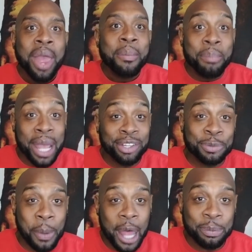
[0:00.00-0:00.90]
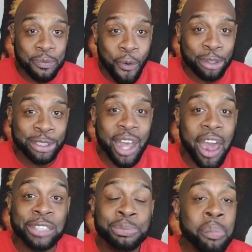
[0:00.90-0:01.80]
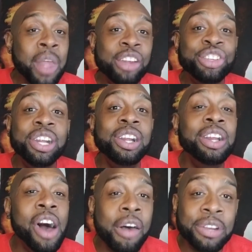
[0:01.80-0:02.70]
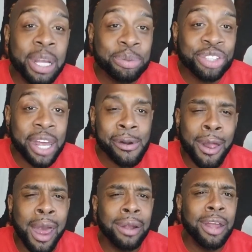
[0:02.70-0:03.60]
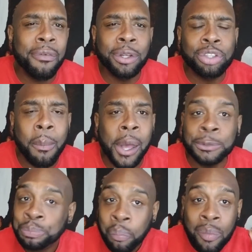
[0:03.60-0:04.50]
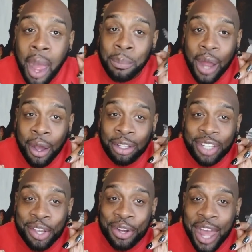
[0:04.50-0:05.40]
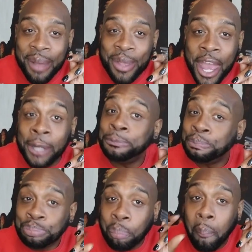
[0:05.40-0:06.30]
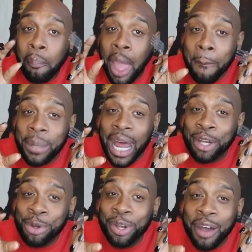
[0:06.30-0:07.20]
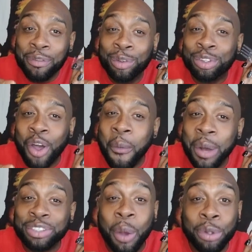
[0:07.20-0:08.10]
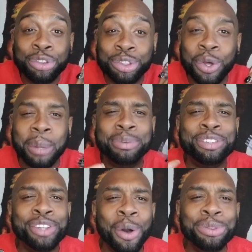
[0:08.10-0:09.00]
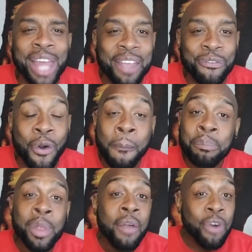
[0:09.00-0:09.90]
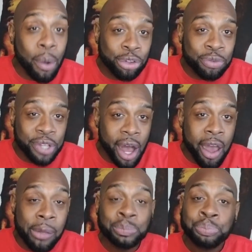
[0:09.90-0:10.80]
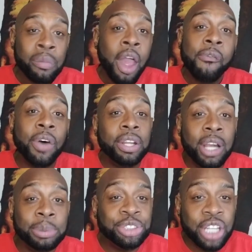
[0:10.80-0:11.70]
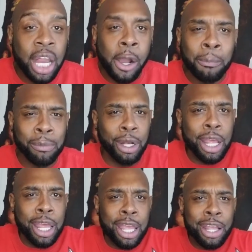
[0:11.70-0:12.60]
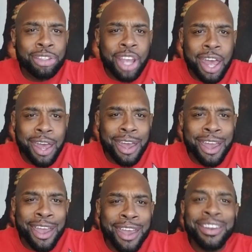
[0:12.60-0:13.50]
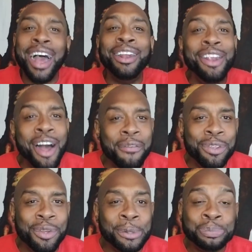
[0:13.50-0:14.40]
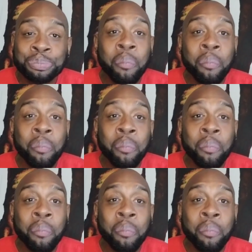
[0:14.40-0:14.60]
make this possible for us, you guys. She loves the Lips Channel, and I love her so much. I'm not gonna say your name yet, but I do love you so much. I want you to know I'm so thankful for what you've done for the Lips Channel, Legion. I love you.